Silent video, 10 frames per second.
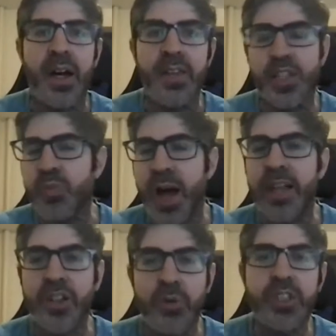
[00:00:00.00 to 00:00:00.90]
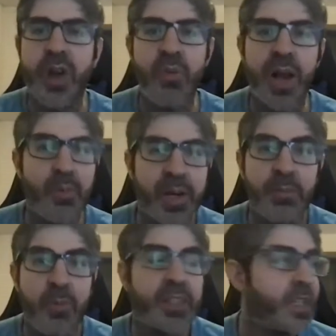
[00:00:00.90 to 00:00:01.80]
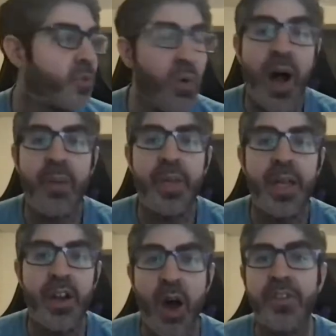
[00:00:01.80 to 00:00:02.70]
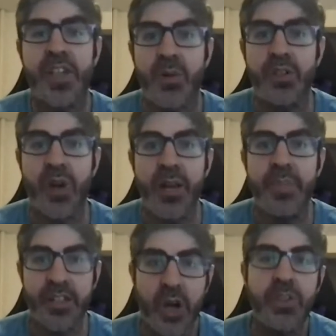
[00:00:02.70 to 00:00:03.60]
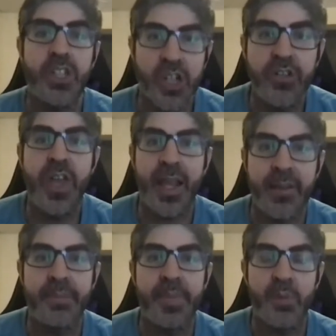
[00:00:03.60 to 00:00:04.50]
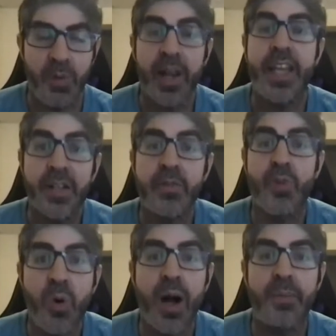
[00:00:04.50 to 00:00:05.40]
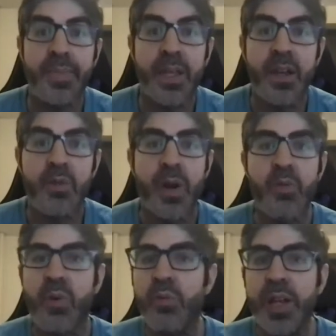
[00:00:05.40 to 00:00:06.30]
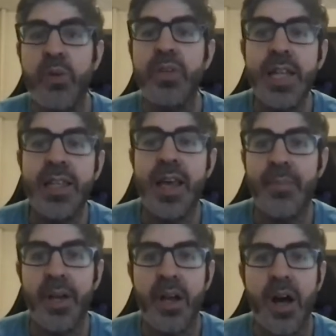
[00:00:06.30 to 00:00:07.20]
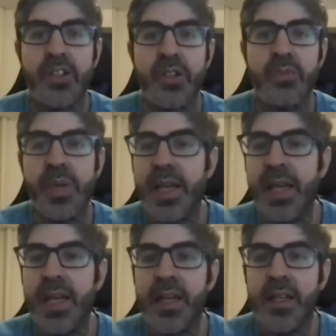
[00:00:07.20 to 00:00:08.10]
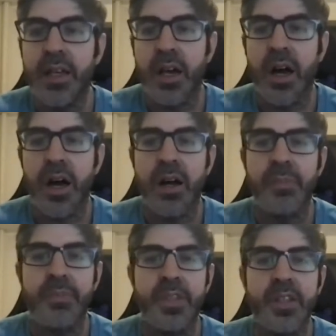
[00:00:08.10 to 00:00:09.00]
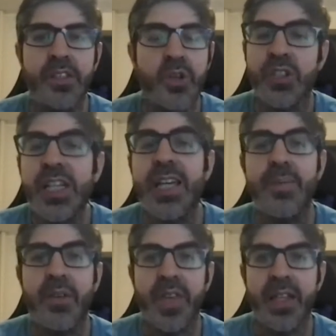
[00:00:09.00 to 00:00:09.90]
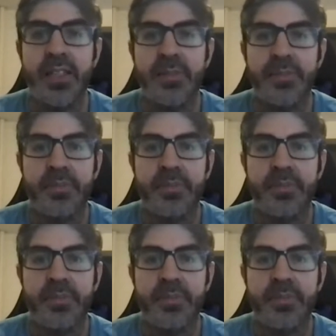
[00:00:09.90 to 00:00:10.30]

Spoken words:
This is why it's always great when we see Rohan in office hours. Right? It's always a good thing. We want to hear from Rohan. Right? We don't need them to be so sneaky about things.